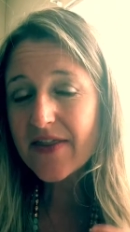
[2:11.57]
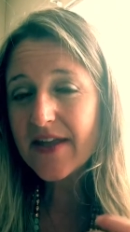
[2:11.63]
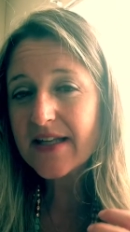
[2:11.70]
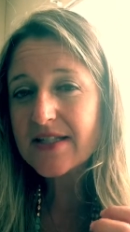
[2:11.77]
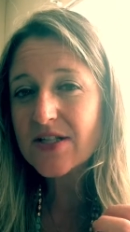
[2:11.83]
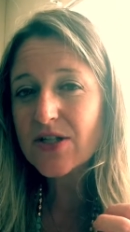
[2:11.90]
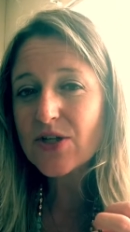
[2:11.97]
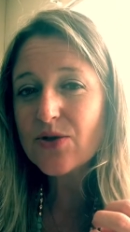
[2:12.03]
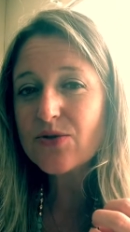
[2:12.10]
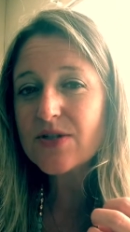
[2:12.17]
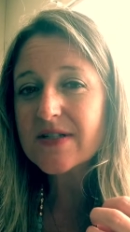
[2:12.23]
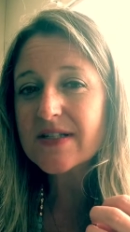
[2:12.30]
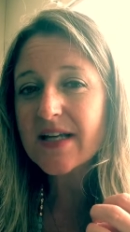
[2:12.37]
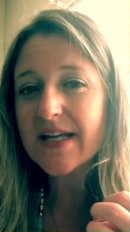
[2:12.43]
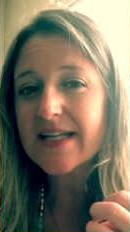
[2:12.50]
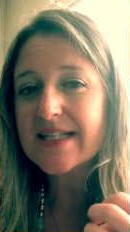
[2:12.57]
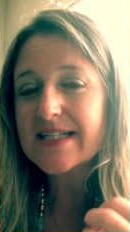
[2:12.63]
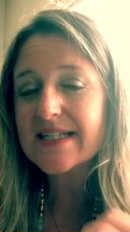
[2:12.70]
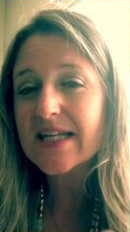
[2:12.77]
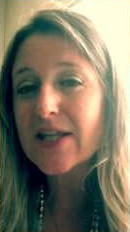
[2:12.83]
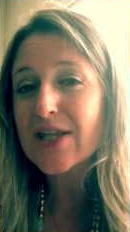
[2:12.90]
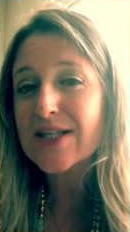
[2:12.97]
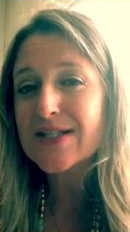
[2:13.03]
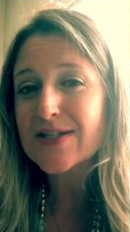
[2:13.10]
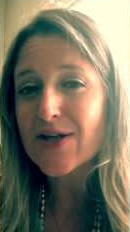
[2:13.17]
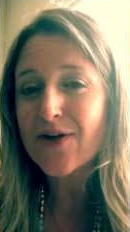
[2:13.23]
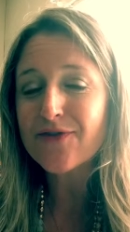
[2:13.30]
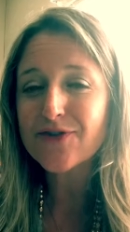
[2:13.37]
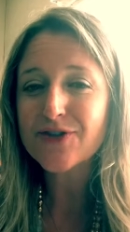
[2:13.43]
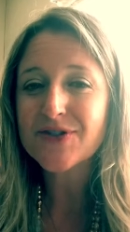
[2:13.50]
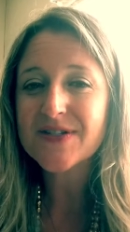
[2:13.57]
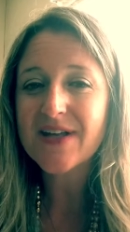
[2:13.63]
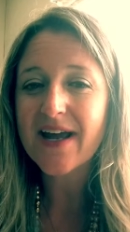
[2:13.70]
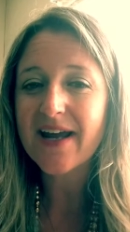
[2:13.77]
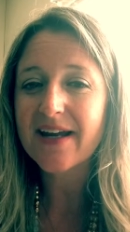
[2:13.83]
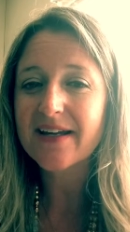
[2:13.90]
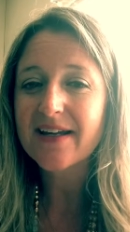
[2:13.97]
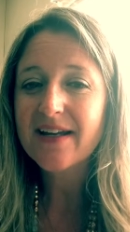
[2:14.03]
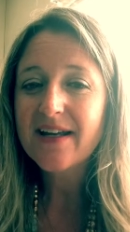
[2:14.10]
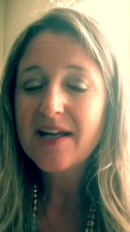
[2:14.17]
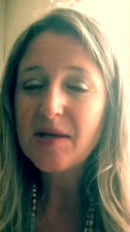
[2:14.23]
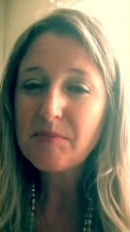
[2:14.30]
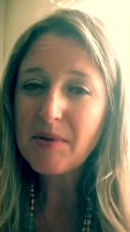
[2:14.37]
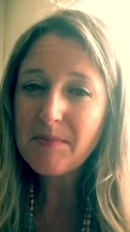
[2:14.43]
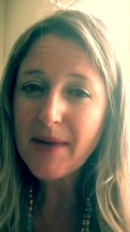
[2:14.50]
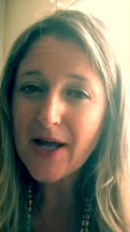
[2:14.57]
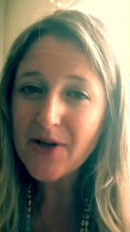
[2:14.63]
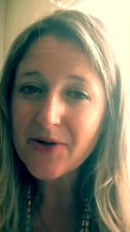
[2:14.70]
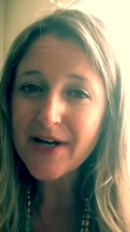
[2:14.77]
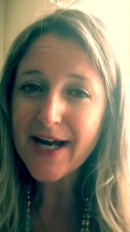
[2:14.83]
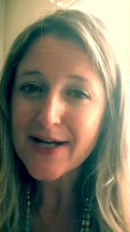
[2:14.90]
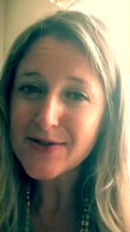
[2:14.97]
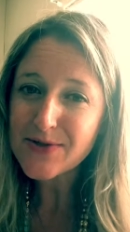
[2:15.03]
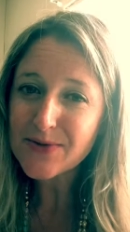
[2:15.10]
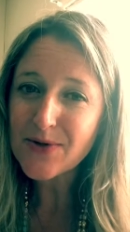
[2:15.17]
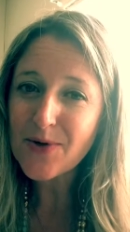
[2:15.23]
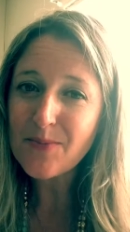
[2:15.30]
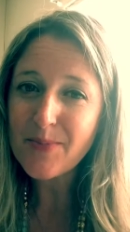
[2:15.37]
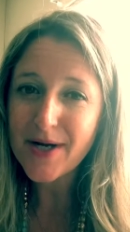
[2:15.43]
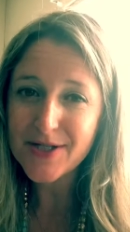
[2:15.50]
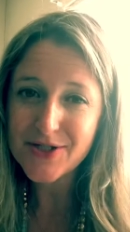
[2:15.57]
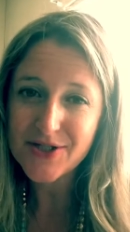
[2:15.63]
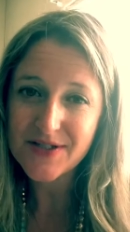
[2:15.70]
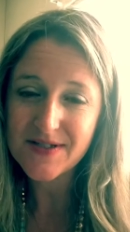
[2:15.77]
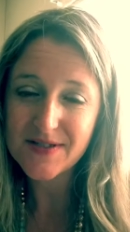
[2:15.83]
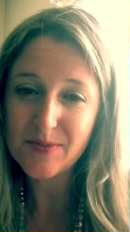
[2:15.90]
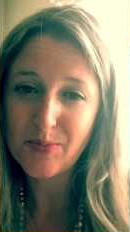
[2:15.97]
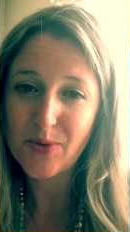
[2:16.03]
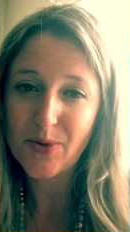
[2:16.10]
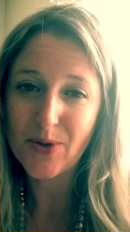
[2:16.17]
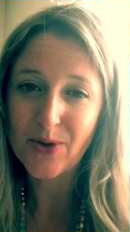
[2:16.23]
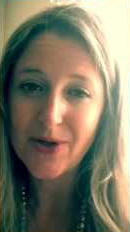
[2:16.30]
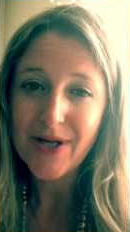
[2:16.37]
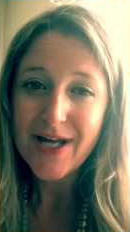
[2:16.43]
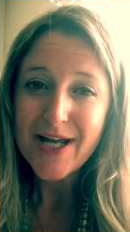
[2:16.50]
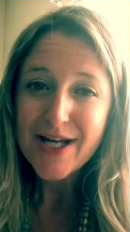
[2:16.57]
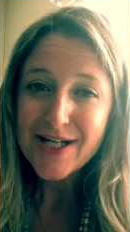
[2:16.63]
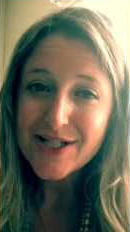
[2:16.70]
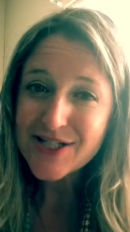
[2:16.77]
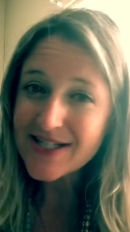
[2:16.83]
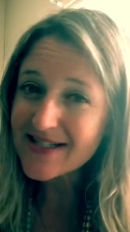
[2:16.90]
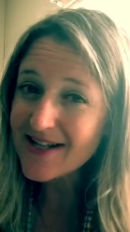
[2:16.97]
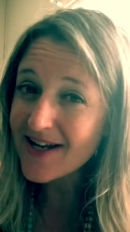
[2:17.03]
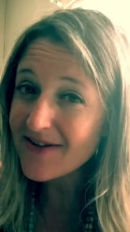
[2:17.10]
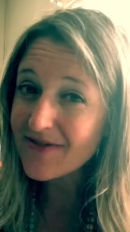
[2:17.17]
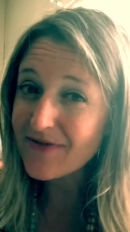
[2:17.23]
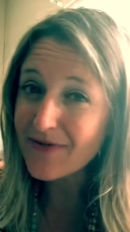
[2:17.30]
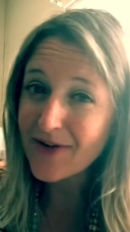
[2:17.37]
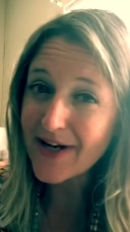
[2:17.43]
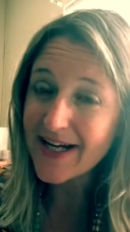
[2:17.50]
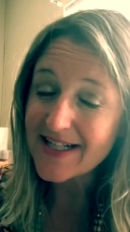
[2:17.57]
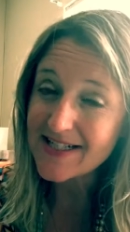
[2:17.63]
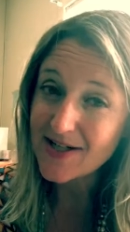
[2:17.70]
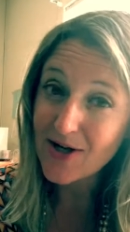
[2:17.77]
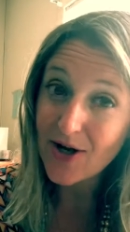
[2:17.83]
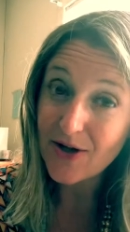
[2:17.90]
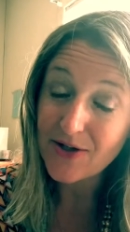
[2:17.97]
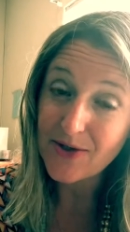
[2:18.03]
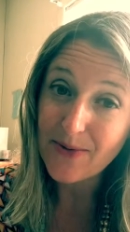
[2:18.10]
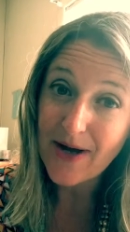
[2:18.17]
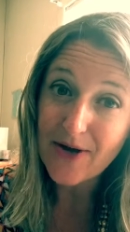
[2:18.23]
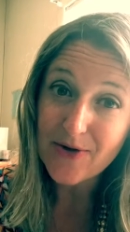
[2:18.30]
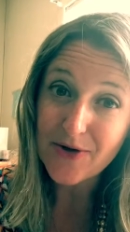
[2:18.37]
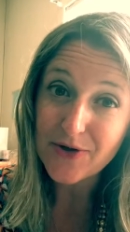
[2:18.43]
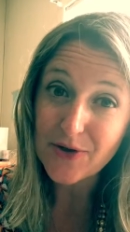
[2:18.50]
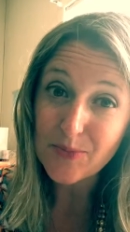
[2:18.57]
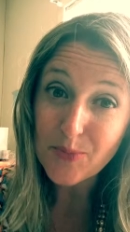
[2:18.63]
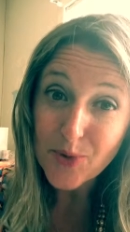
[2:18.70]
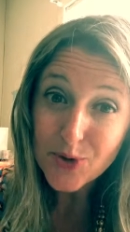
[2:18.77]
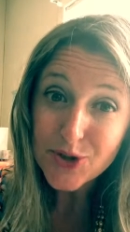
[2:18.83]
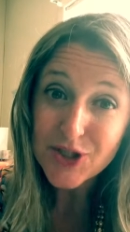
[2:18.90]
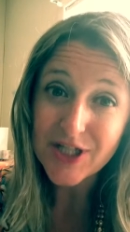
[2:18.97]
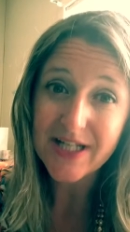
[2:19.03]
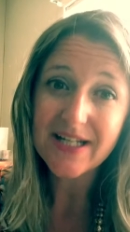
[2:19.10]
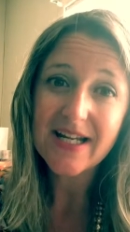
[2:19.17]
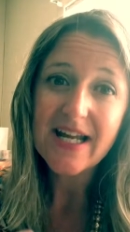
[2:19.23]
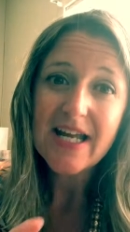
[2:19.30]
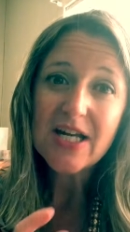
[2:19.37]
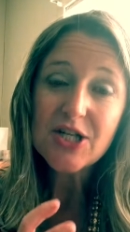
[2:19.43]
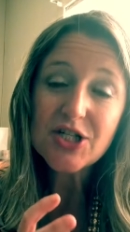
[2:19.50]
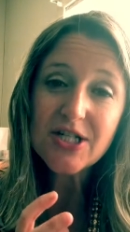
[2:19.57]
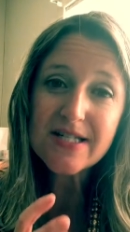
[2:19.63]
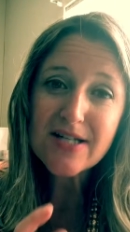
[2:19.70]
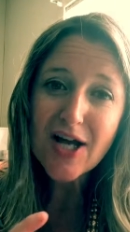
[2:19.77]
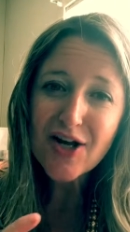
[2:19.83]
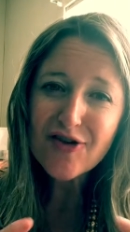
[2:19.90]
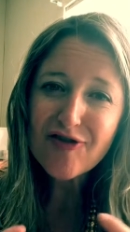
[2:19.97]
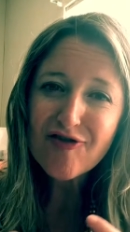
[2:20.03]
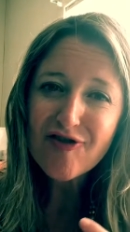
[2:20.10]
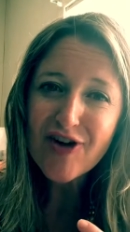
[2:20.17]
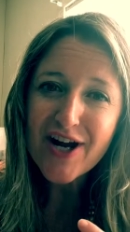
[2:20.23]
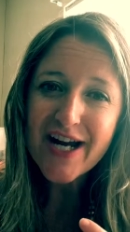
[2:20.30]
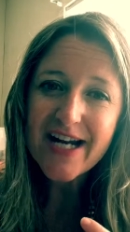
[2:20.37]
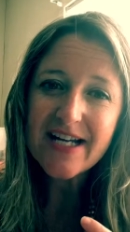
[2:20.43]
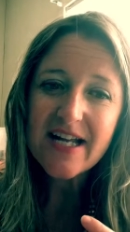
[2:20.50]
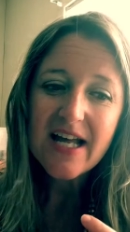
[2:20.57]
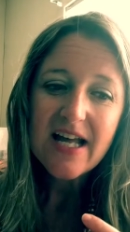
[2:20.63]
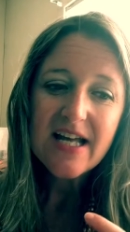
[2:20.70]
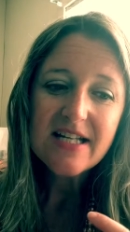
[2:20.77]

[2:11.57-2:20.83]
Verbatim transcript: that you just kind of see the softer side. But Mallory has her own punches to pull. She's not afraid to call you out on your bullshit. She's not afraid